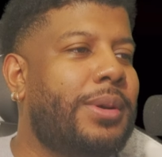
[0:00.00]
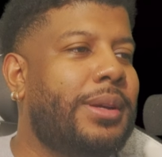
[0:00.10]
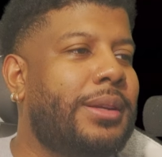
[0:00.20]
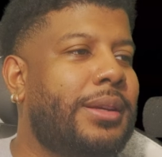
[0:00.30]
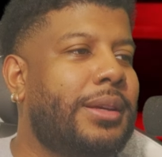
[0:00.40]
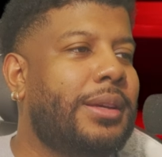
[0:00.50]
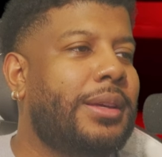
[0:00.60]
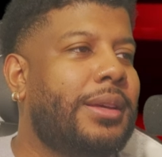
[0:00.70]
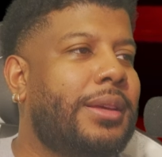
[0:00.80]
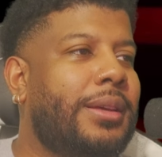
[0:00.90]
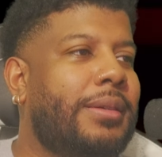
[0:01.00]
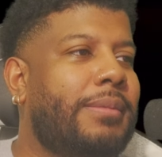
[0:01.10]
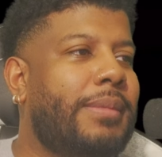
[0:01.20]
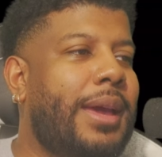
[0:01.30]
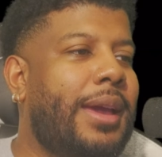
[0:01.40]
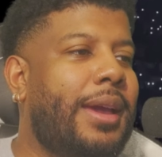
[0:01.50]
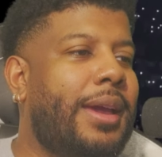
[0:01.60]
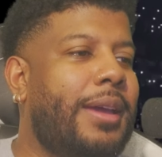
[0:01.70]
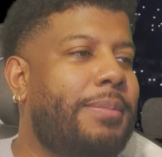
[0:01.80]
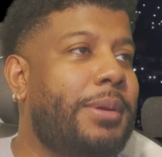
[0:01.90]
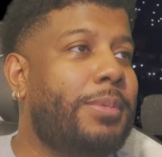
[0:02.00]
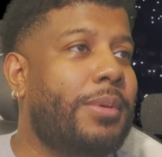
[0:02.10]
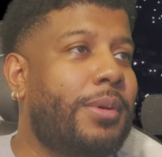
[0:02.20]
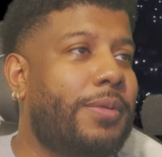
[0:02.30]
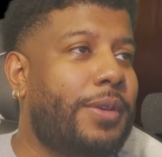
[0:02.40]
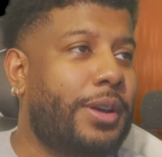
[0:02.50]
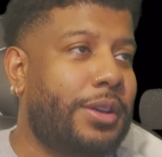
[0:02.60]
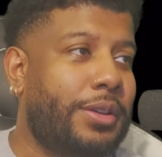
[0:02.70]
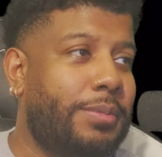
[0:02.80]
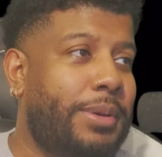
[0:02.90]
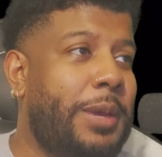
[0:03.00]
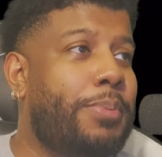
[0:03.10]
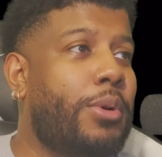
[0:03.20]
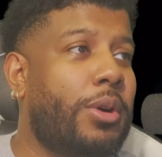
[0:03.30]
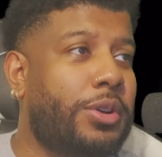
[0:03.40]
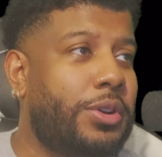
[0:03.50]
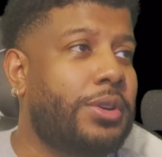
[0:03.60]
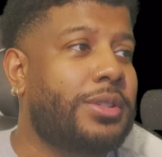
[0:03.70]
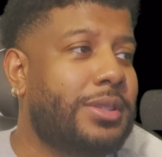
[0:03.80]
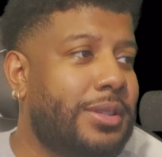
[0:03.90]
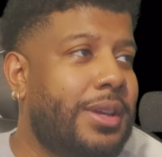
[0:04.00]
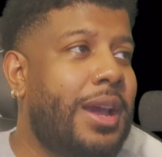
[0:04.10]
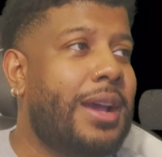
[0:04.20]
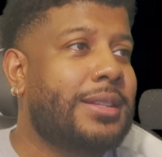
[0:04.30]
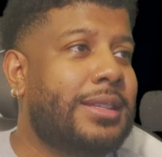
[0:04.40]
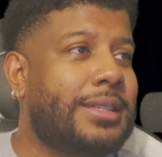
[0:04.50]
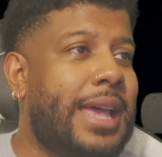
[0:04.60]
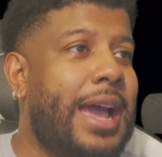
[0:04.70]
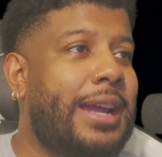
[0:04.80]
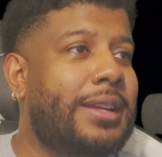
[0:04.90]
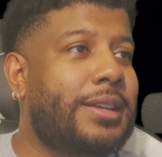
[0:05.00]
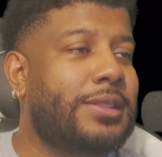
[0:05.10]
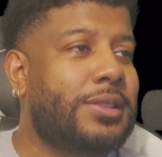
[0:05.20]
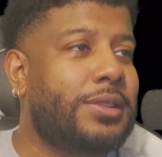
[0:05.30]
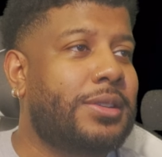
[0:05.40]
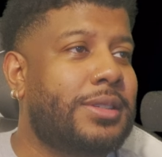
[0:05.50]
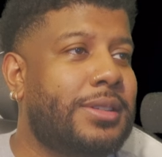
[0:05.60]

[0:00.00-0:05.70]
And, man, people are cooked. Society is cooked.